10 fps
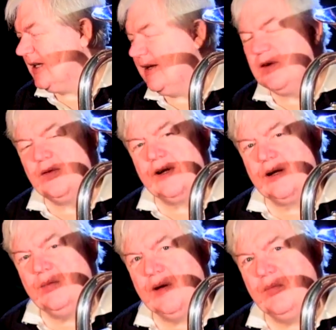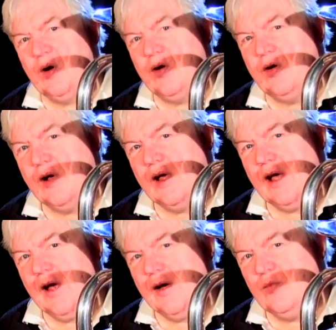to give you a little bit more
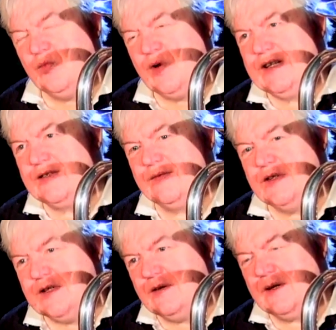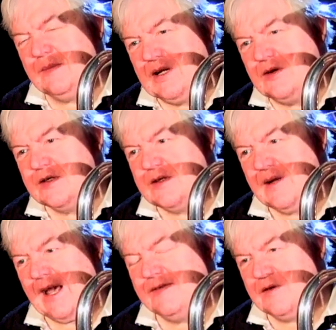reason for doing it, because
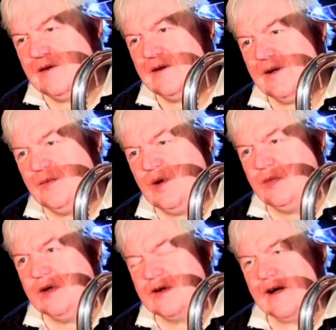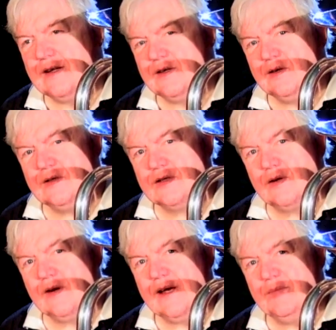after all, what we're trying to do is
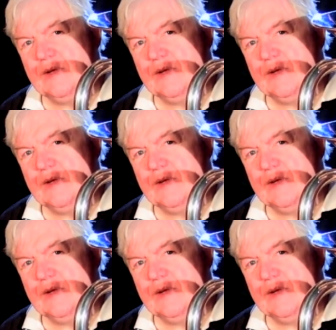create